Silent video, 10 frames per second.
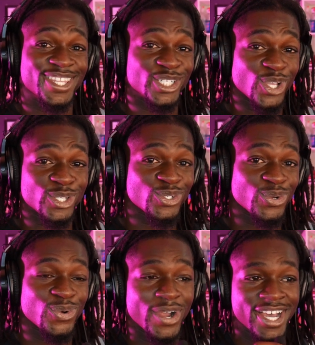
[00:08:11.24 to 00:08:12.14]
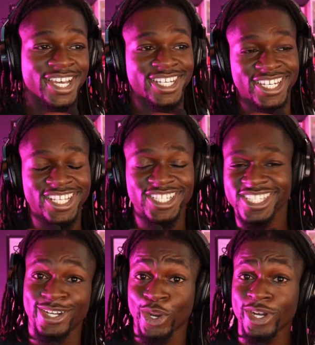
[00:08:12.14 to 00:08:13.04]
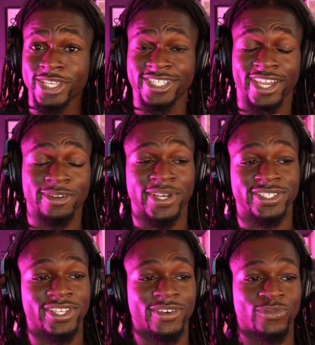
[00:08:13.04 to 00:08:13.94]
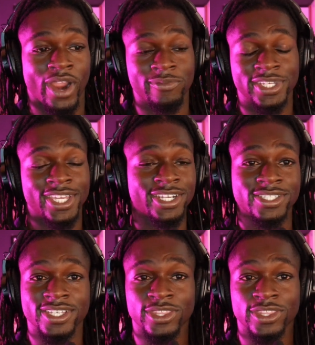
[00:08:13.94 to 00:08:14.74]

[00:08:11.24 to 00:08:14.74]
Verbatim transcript: there's also a niche nerdy side of myself where i've been getting into